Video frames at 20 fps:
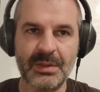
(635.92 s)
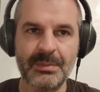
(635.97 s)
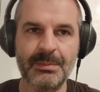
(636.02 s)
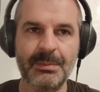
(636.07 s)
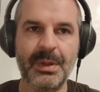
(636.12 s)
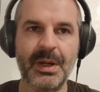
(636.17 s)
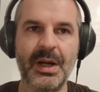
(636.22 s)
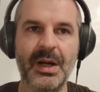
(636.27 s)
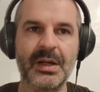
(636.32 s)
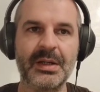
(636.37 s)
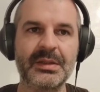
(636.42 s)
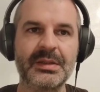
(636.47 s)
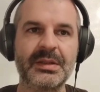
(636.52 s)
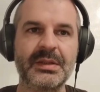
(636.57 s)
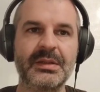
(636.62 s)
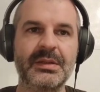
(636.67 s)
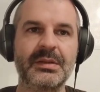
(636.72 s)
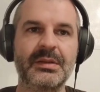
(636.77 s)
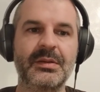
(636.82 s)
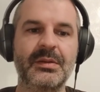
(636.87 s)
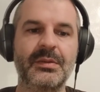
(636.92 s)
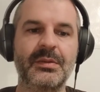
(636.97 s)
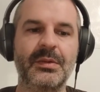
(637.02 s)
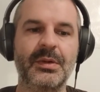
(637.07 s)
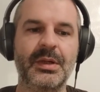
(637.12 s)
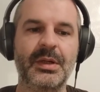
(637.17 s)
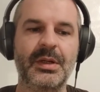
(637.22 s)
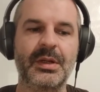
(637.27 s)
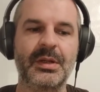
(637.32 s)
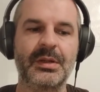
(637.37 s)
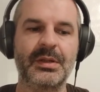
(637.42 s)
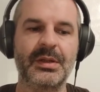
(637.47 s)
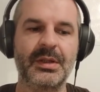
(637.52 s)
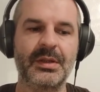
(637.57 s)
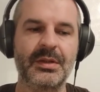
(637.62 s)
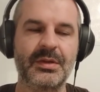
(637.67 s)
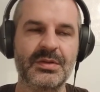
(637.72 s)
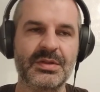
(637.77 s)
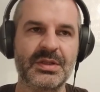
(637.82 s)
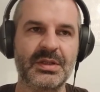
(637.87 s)
part where the
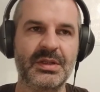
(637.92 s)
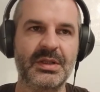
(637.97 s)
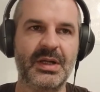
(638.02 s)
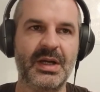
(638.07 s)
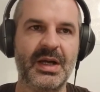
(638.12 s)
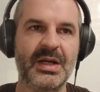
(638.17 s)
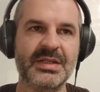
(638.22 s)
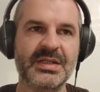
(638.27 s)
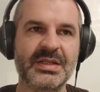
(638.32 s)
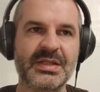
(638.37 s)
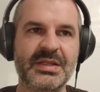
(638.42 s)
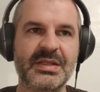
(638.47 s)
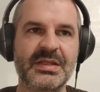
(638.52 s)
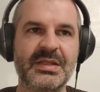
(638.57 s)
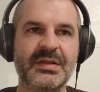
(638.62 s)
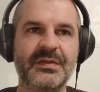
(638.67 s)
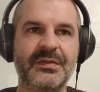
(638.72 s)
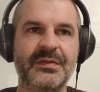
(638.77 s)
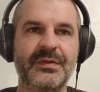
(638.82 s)
user asks